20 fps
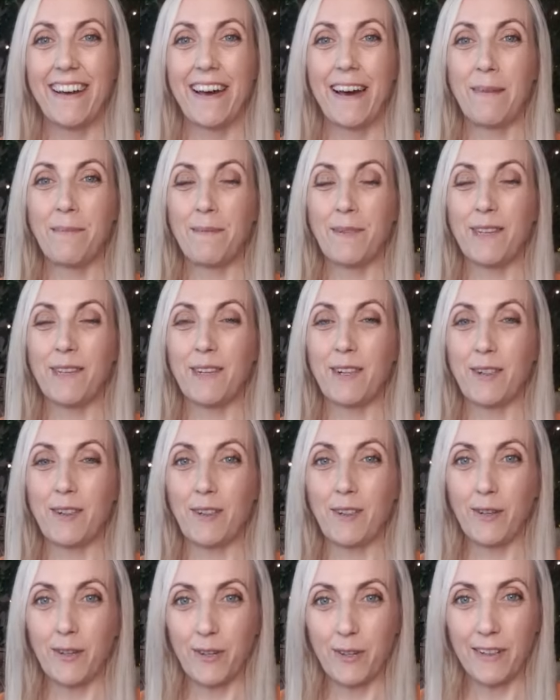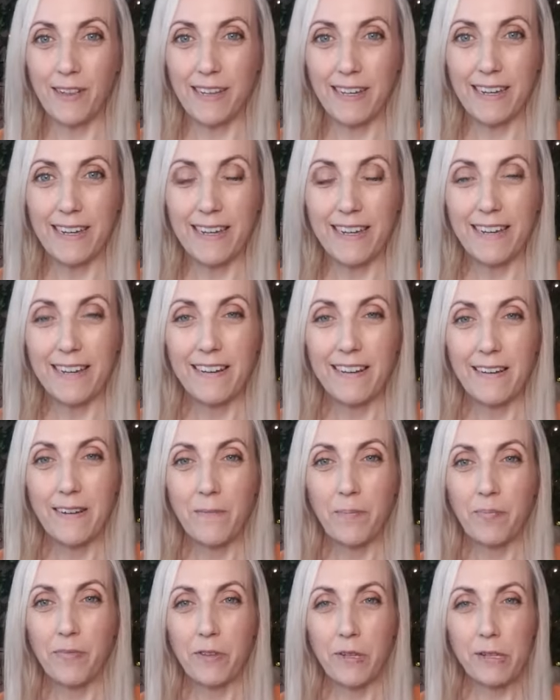Absolutely.
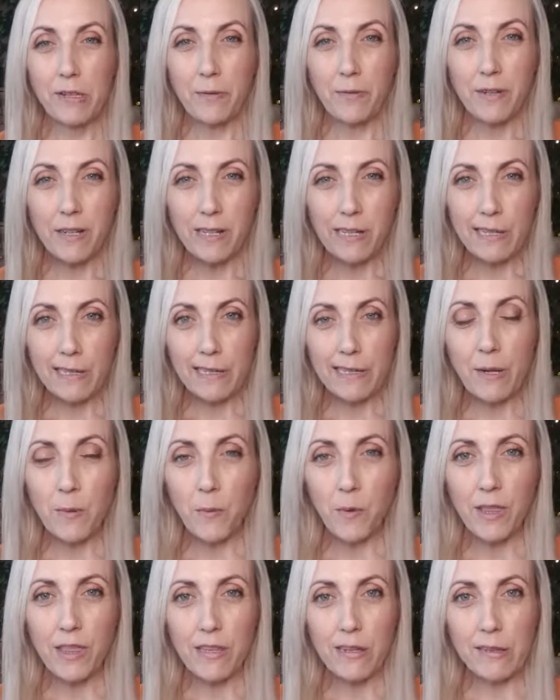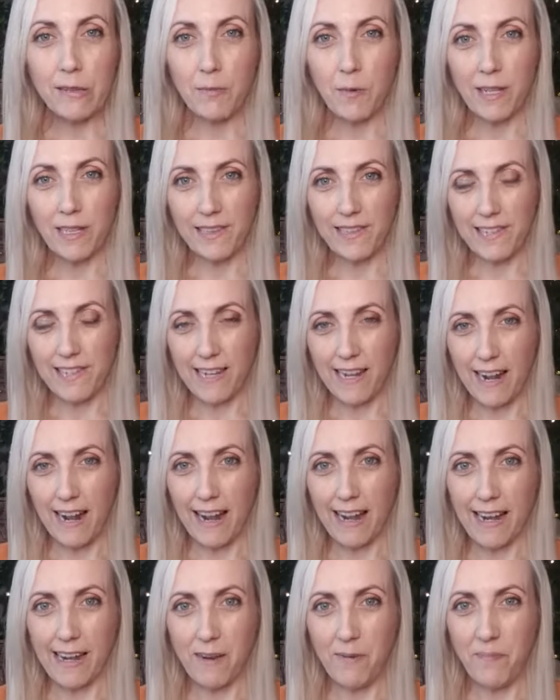So really sit with this one
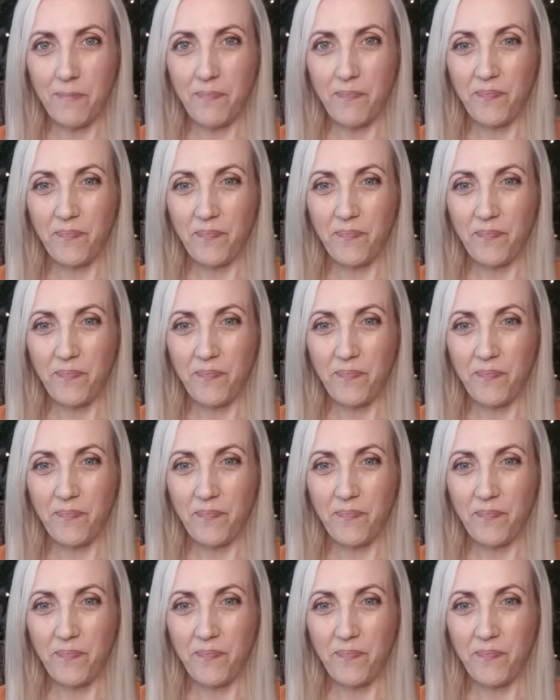today.